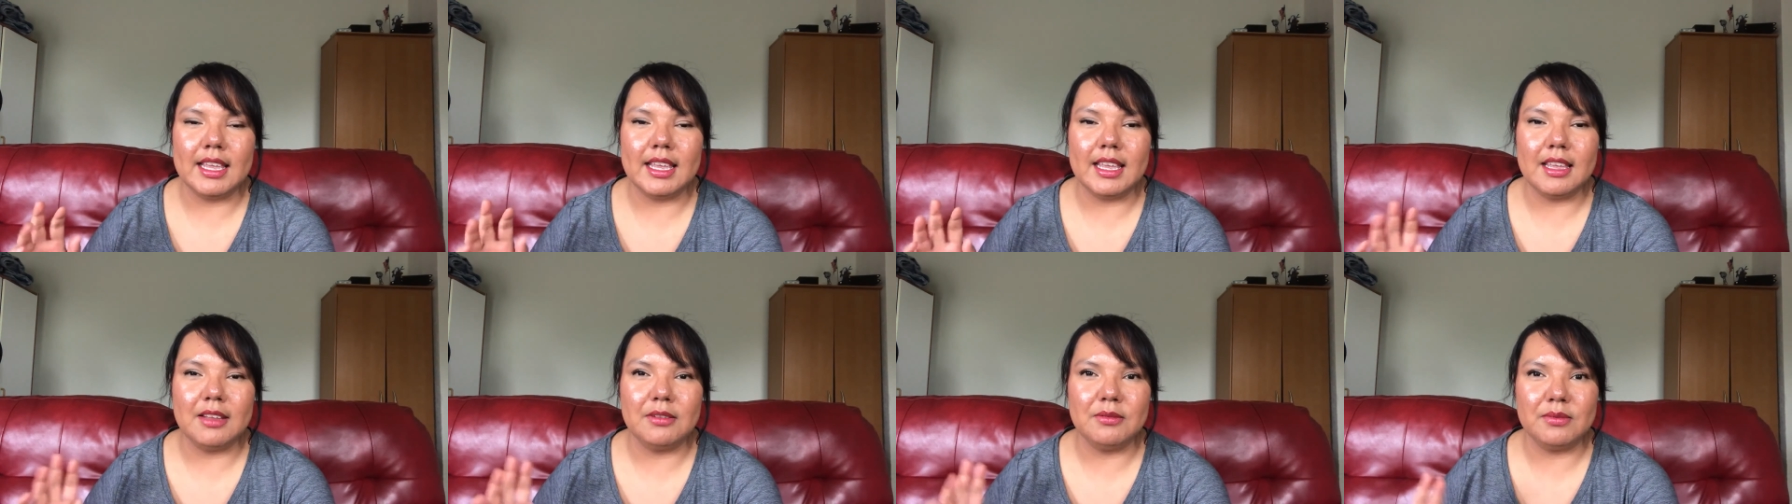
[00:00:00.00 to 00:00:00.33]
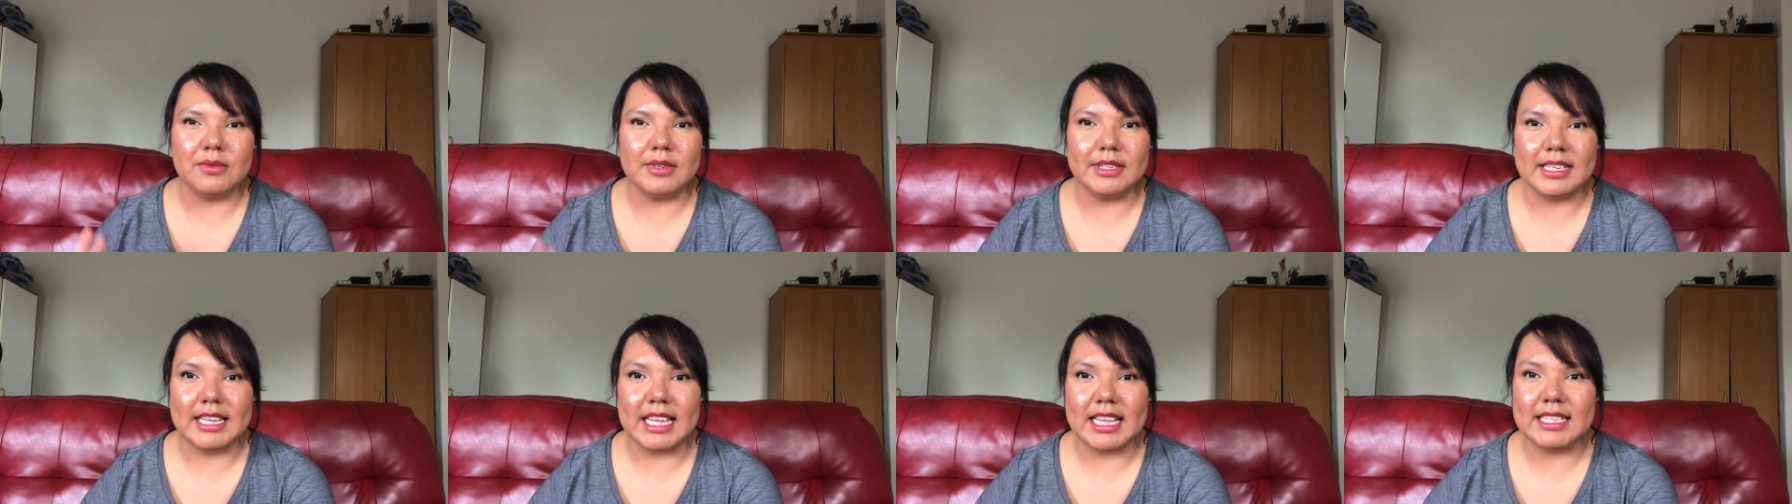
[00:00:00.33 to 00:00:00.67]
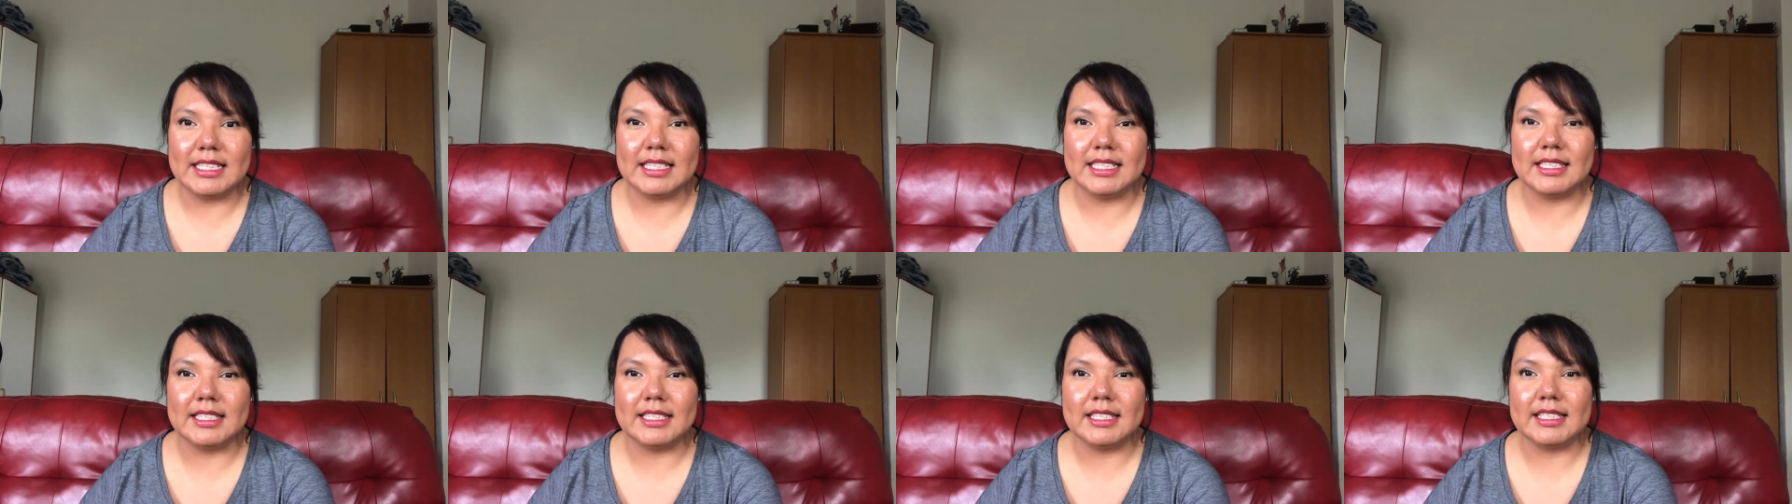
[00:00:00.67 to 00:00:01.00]
it would
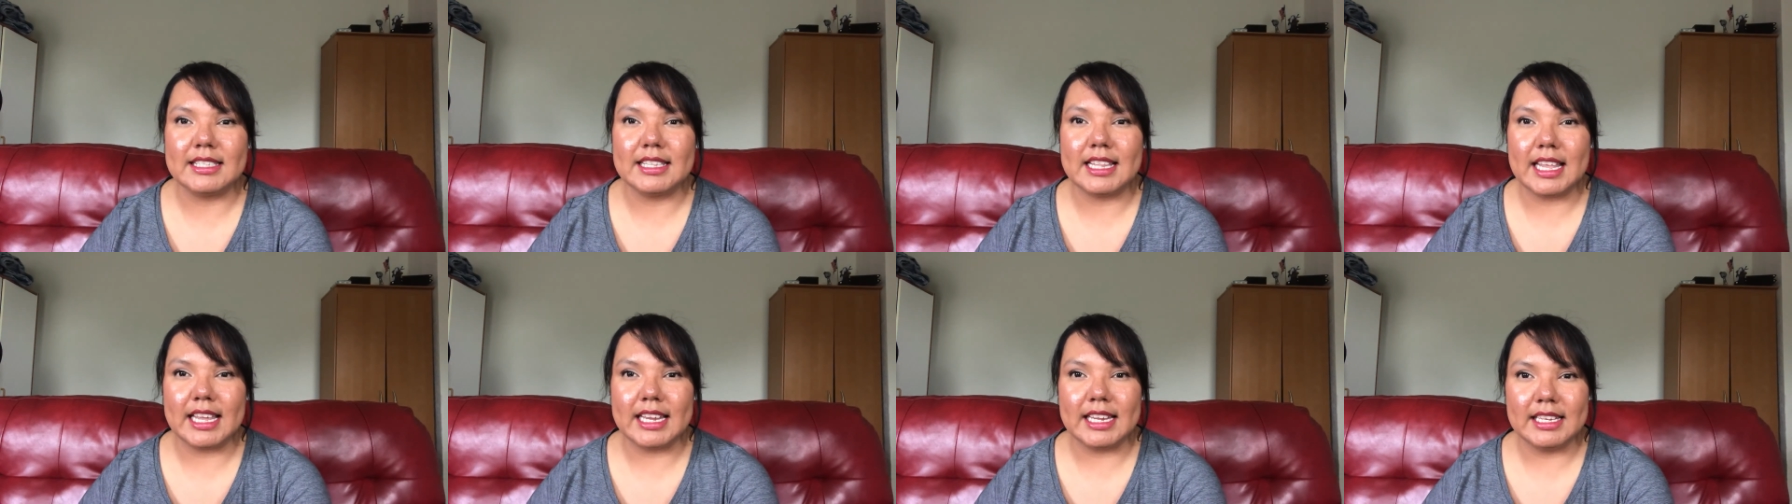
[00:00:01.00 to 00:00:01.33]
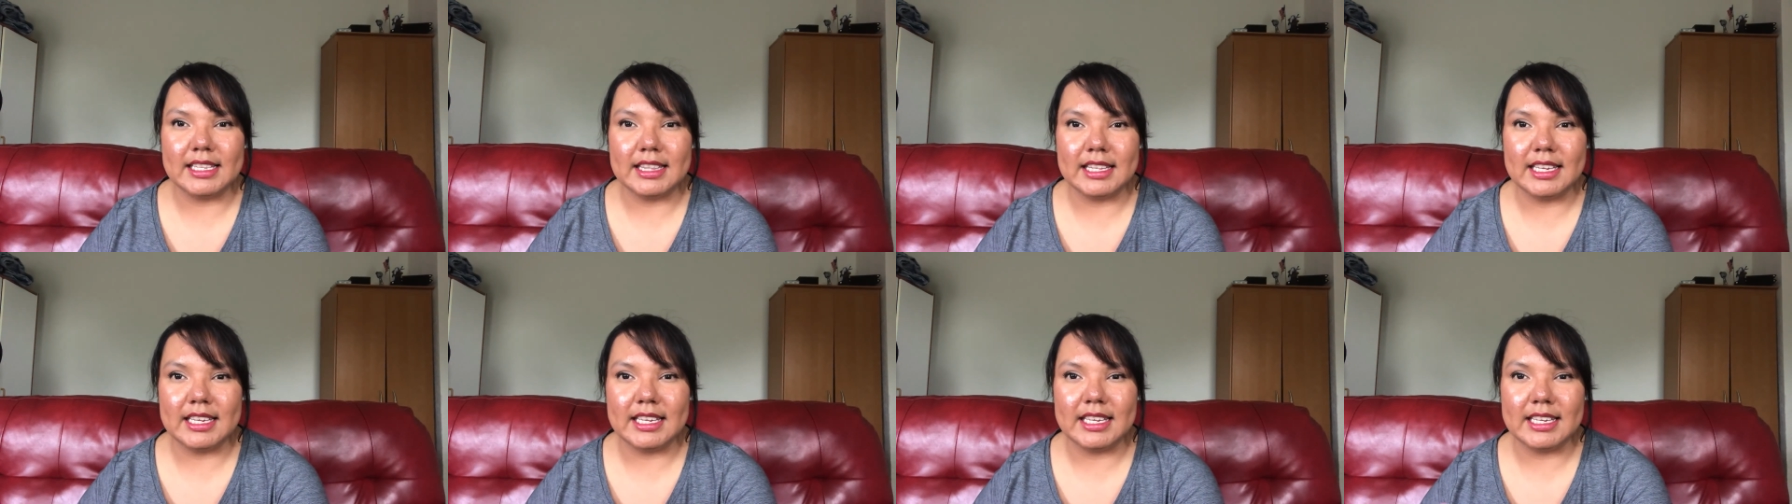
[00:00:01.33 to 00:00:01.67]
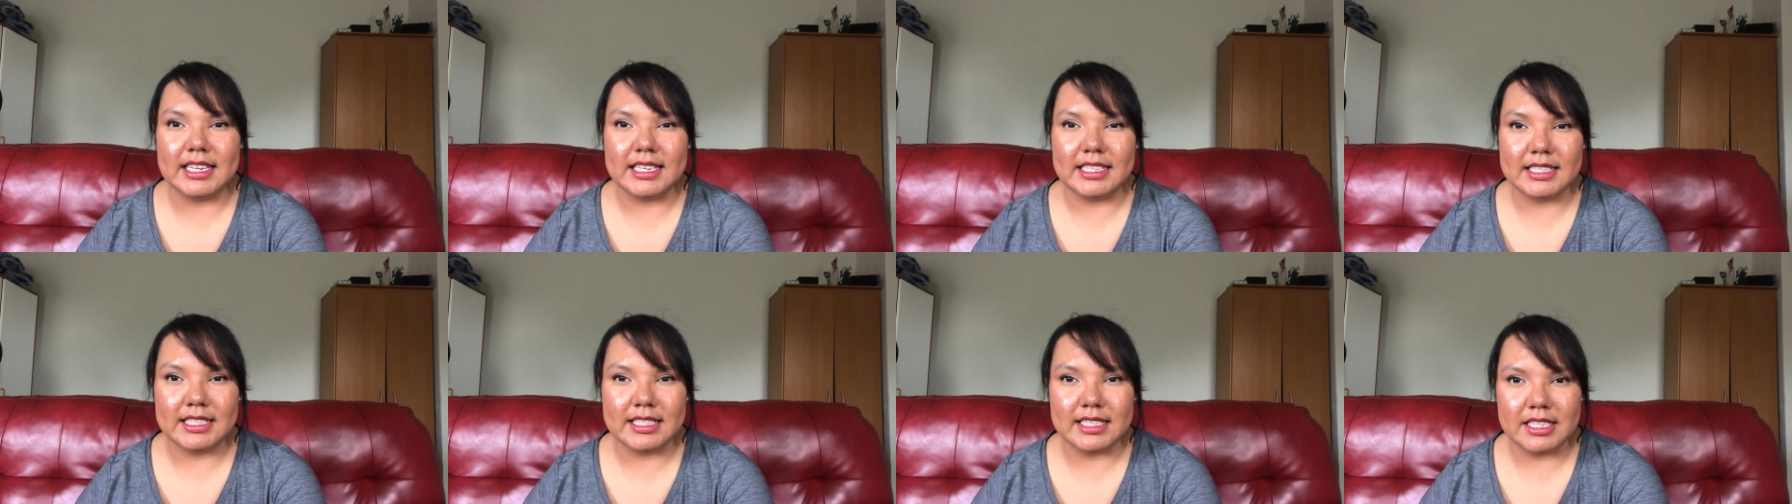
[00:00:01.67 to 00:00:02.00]
get slightly
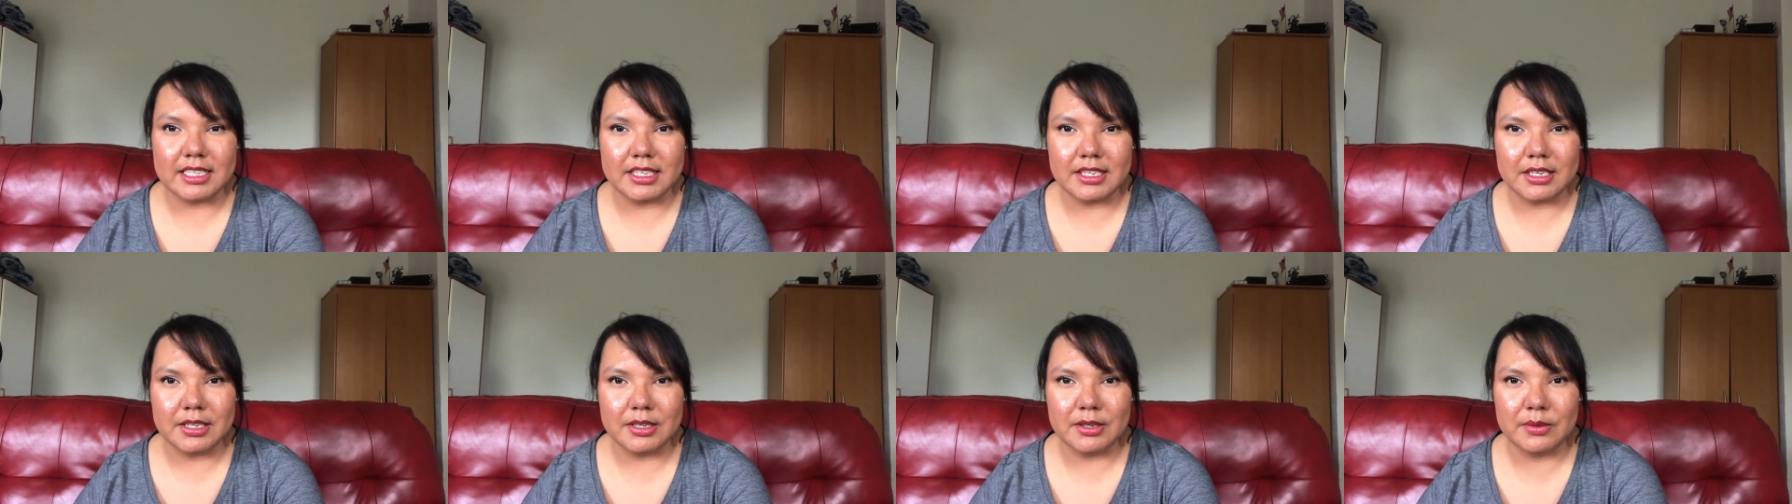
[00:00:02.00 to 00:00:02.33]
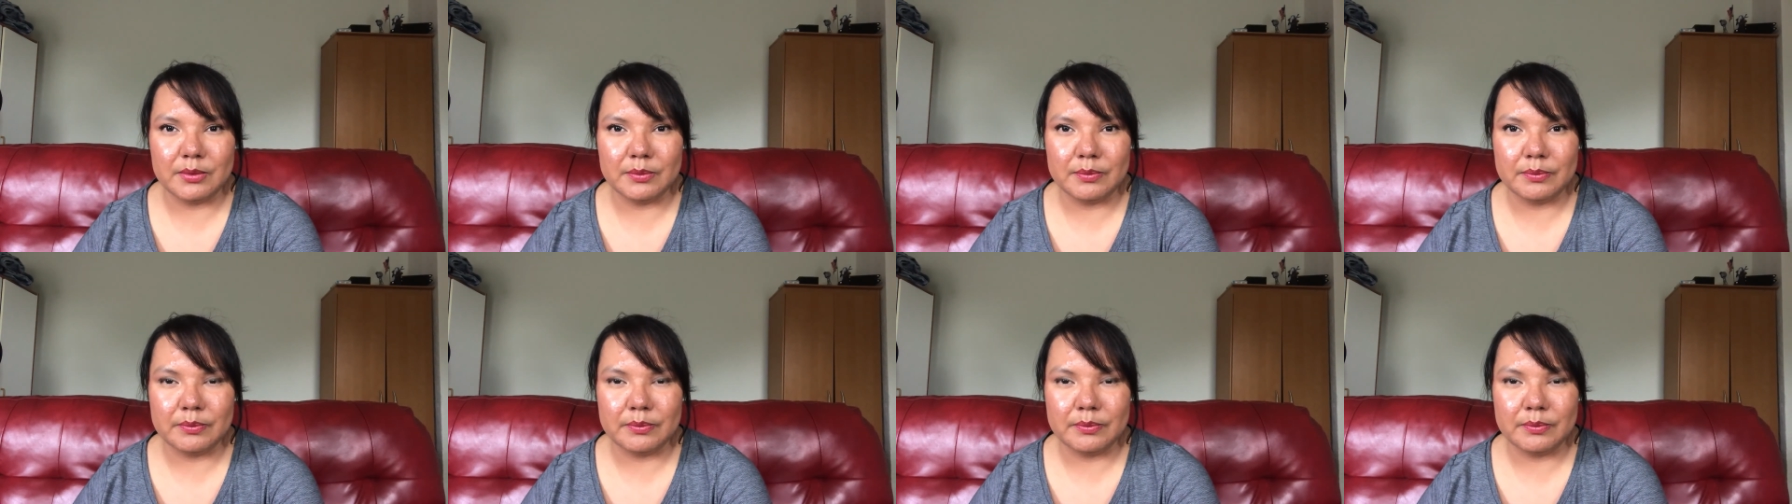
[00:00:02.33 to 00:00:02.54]
easier.